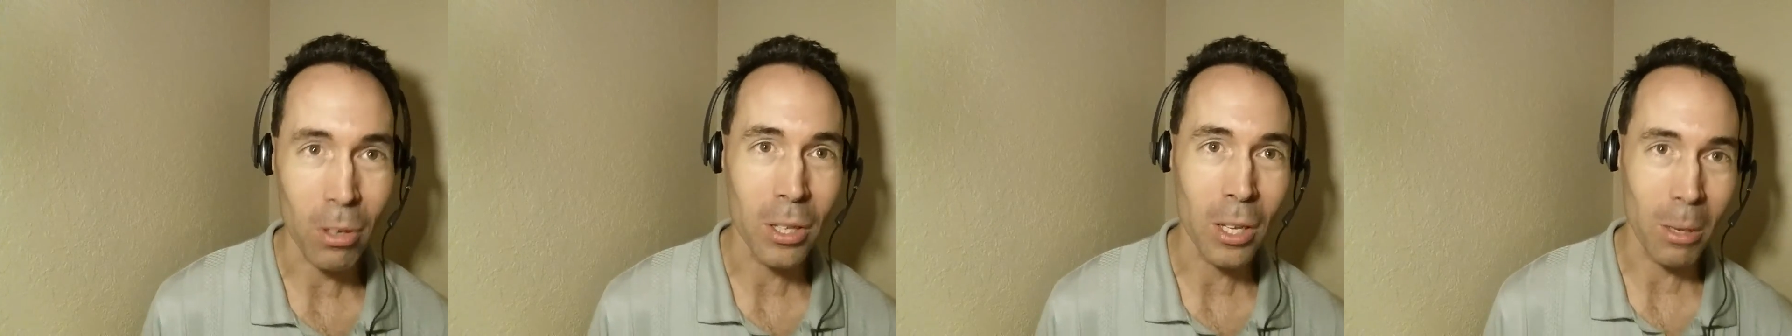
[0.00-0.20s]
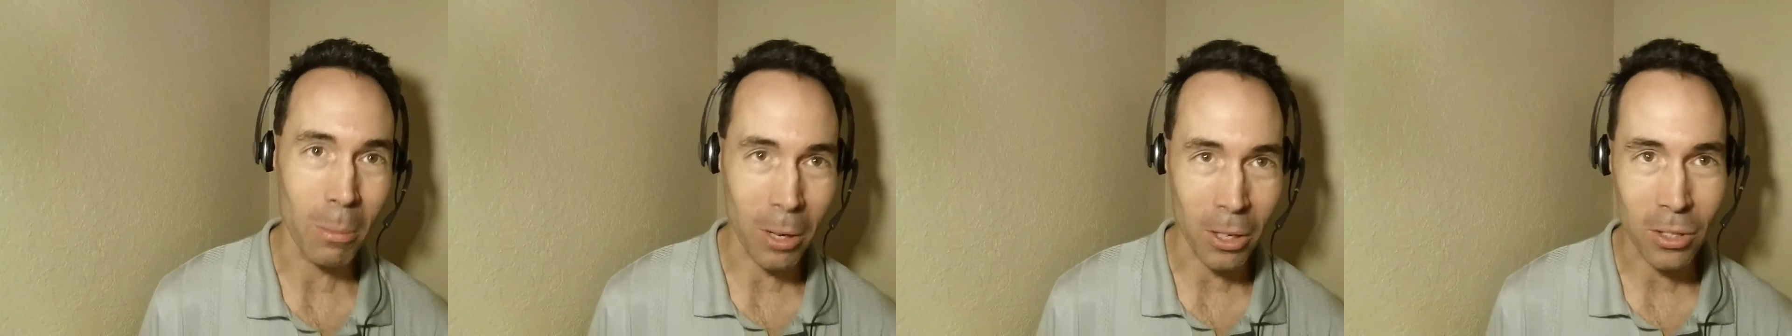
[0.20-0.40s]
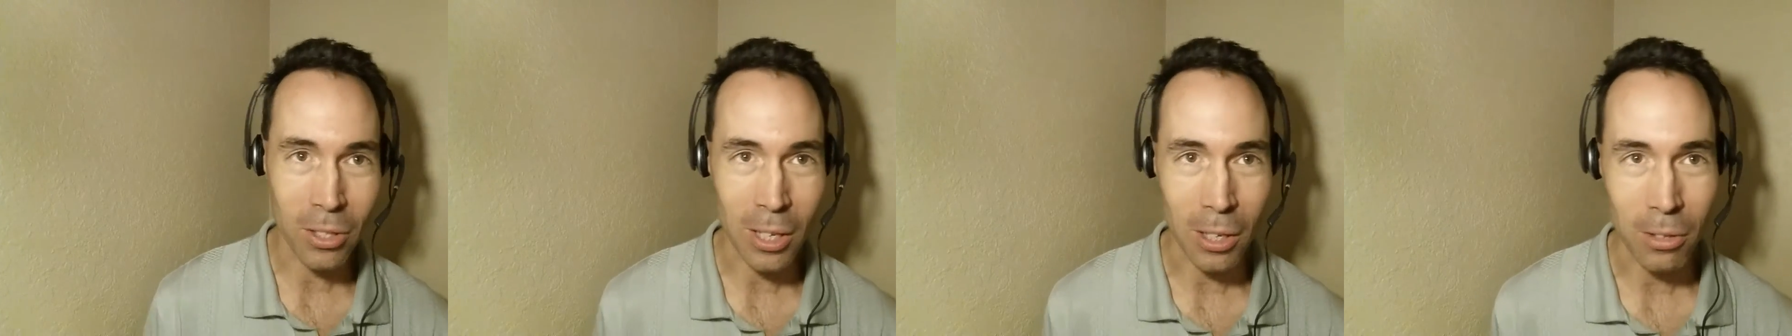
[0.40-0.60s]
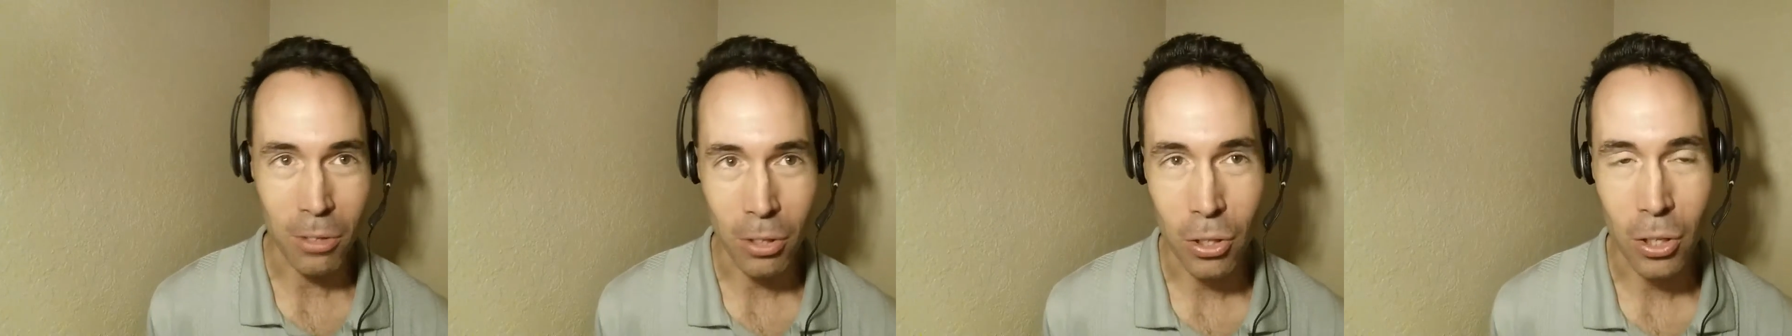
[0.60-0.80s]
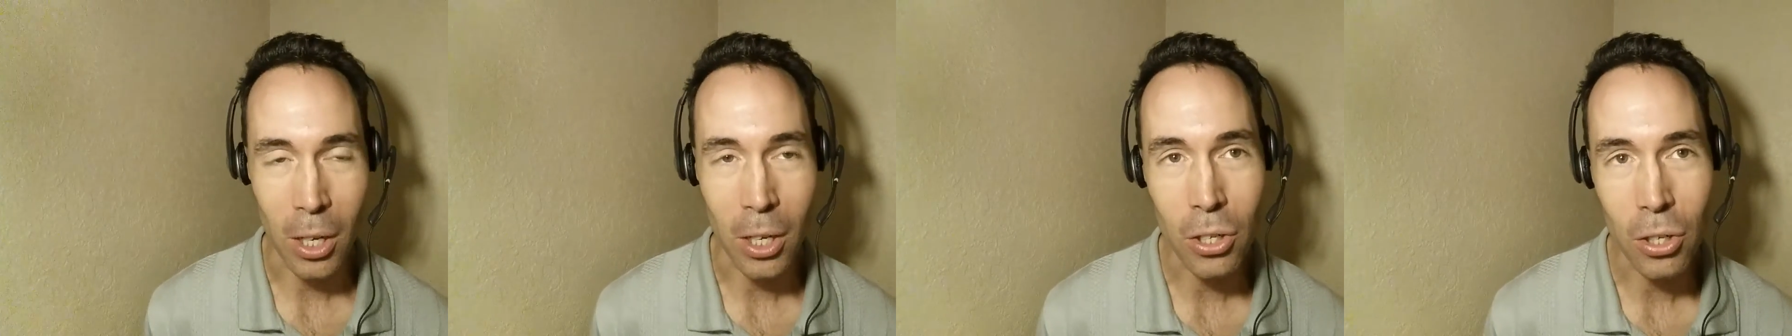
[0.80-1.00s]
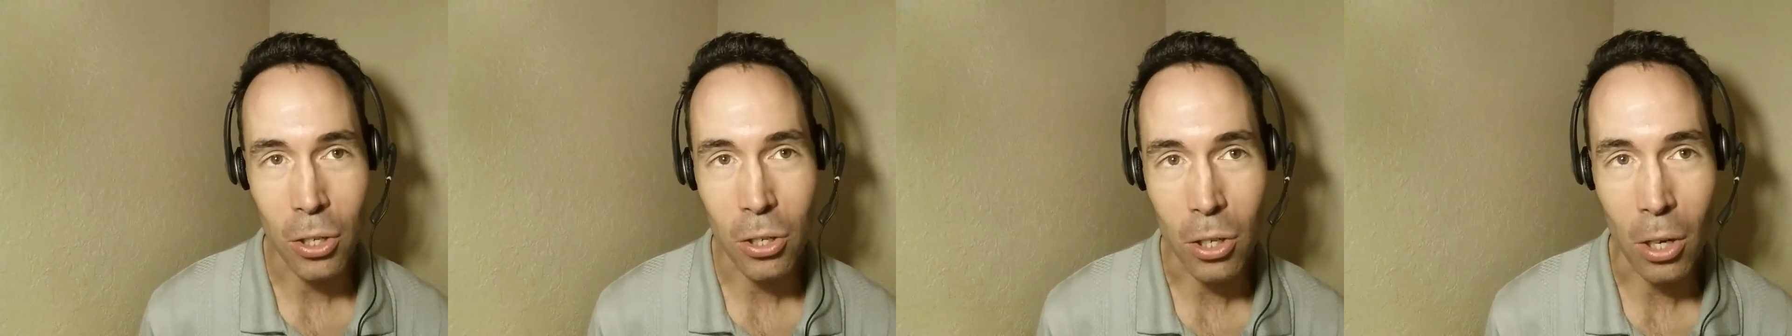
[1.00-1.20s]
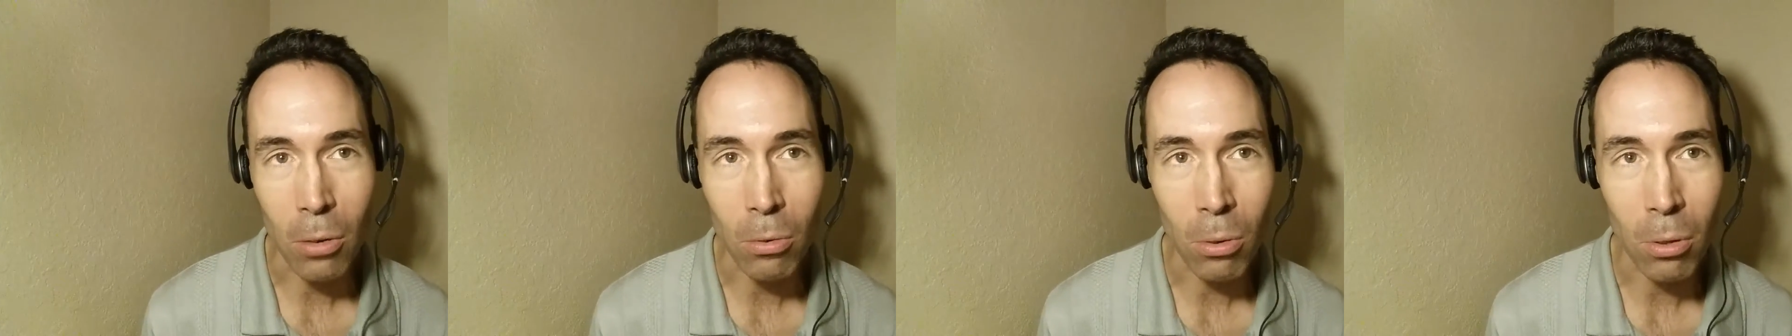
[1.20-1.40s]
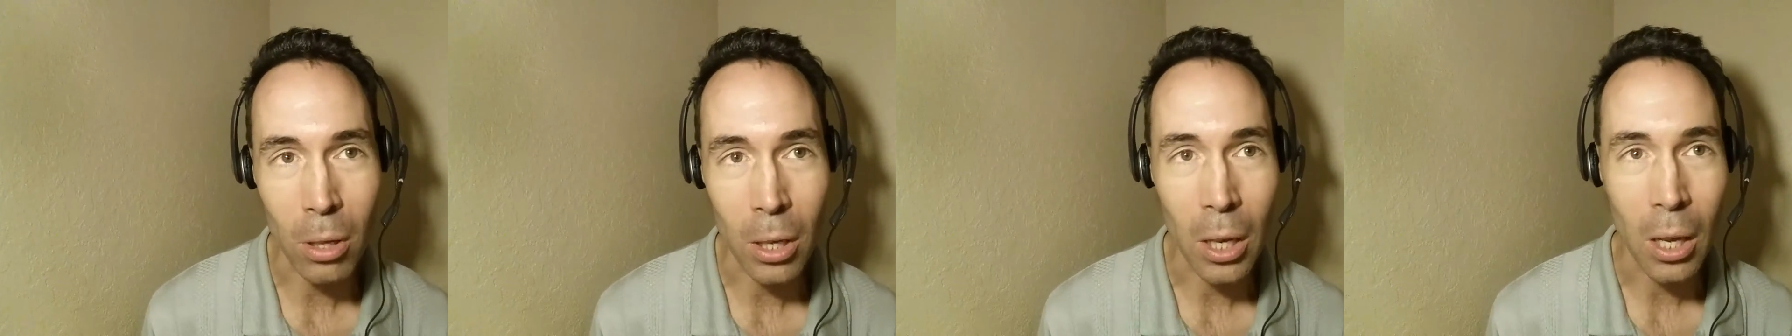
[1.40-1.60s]
and then about Southeast Asia
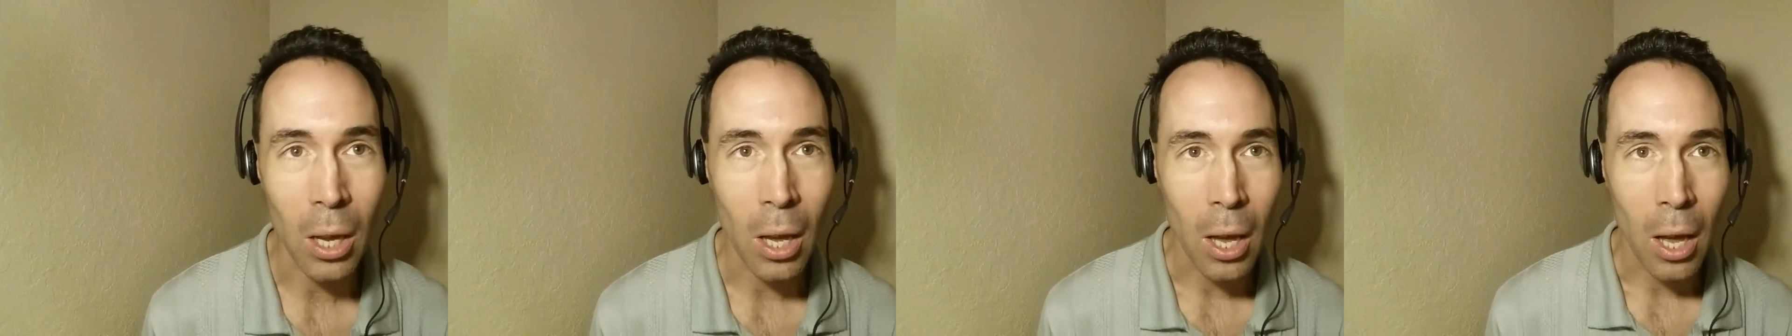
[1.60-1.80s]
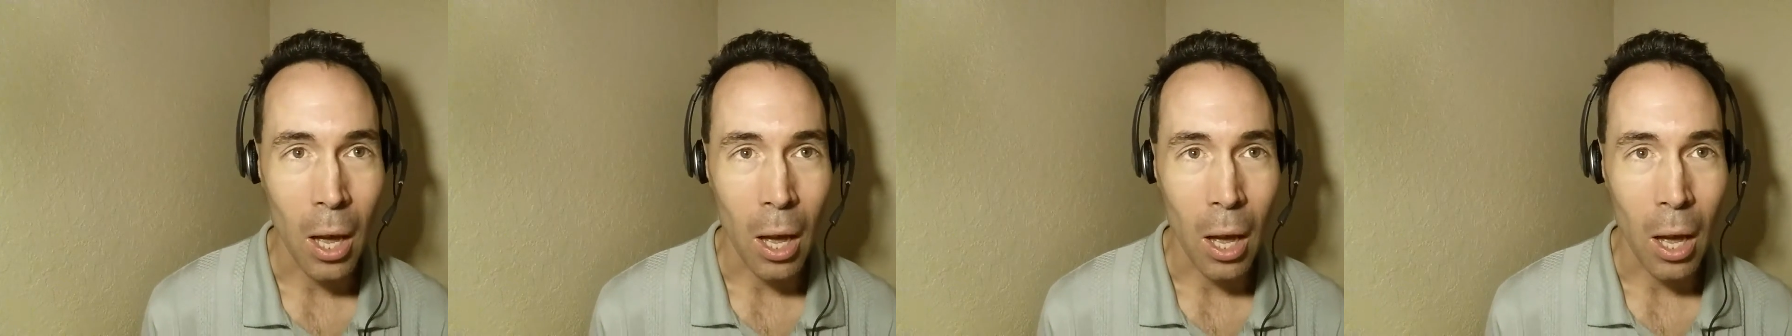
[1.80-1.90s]
generally.